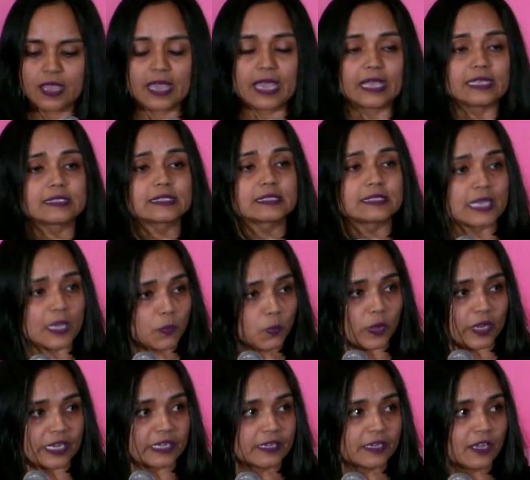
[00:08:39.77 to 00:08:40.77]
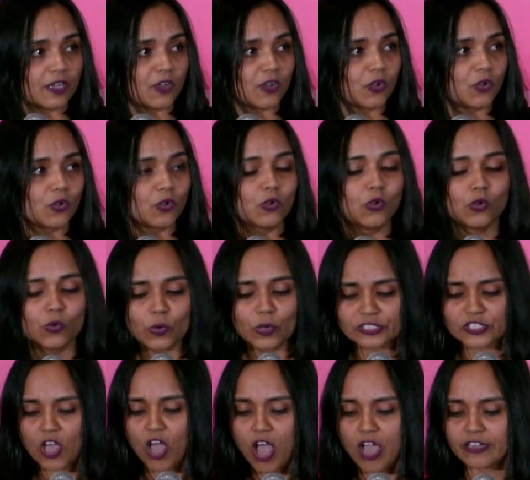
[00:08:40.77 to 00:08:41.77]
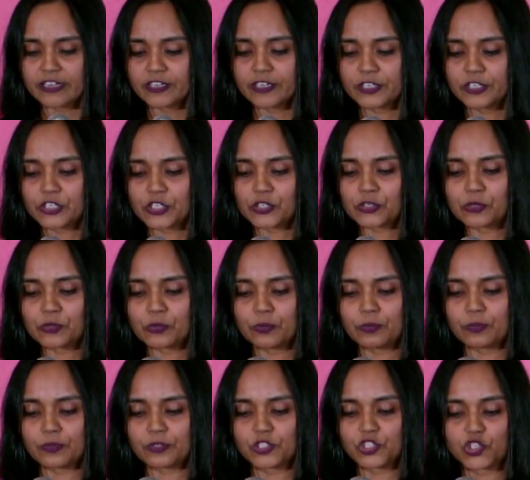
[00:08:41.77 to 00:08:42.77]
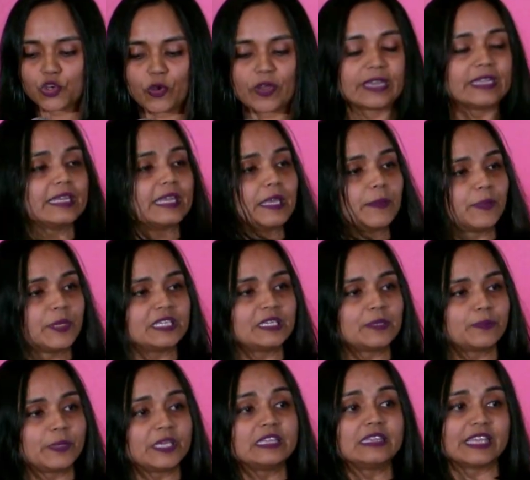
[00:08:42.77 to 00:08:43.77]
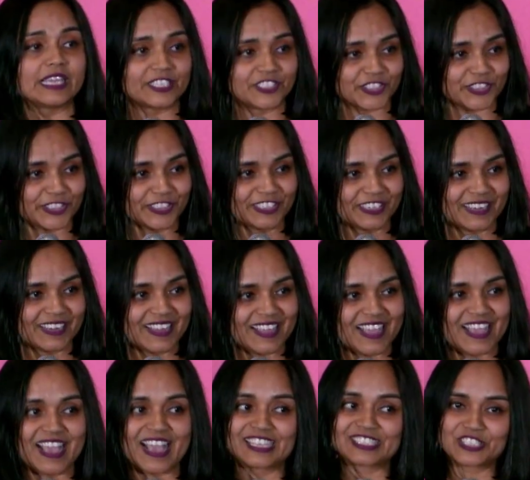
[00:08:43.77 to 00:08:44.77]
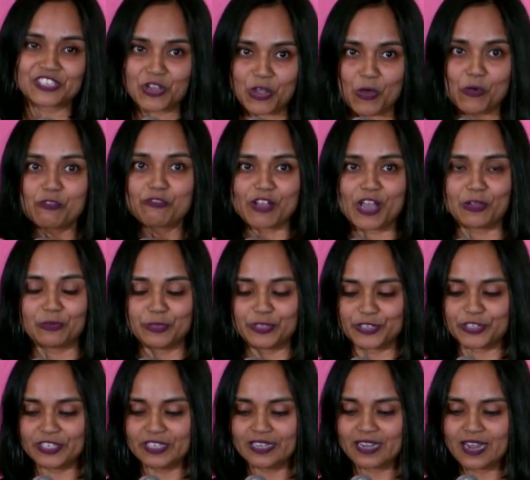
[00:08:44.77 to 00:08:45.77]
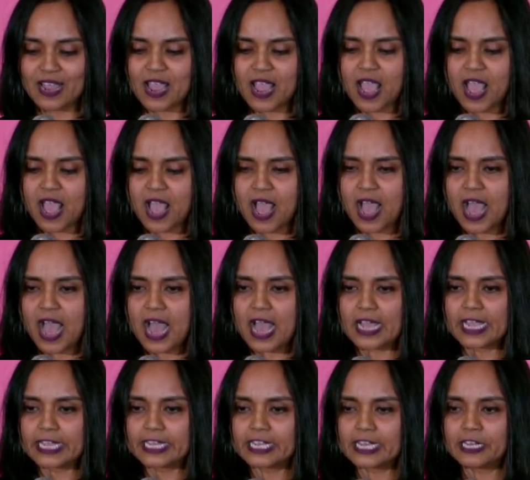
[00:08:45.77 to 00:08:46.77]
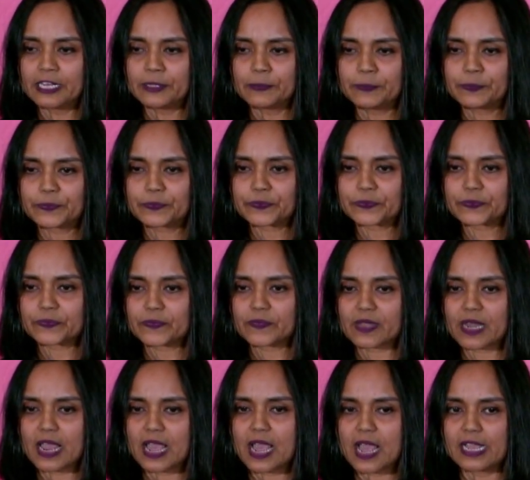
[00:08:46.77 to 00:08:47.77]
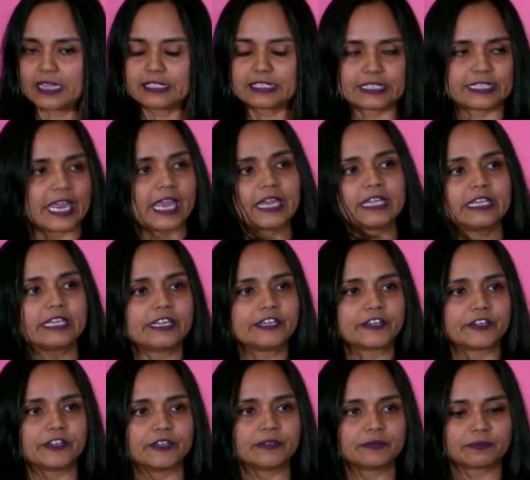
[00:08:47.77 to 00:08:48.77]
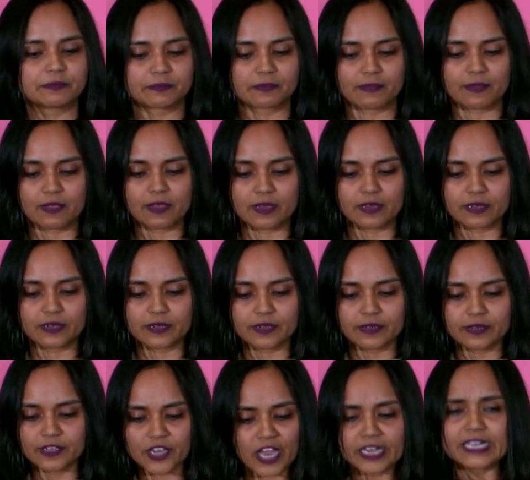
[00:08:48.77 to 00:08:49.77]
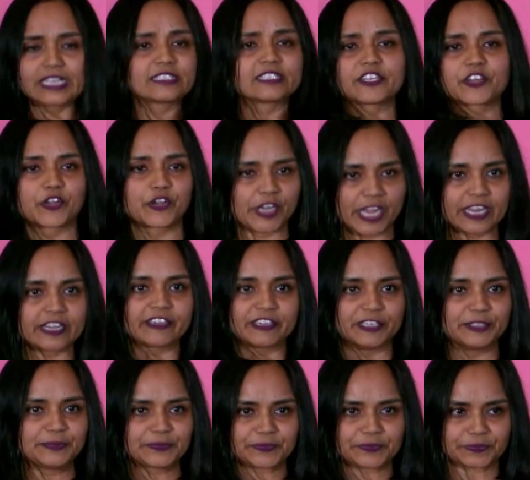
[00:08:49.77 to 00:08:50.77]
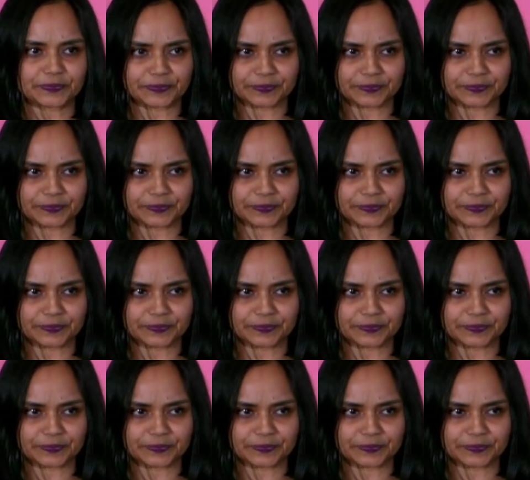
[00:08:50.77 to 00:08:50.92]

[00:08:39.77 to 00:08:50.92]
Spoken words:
As someone who was honored to join IPDP later as a co-founder, I stand here not as a creator,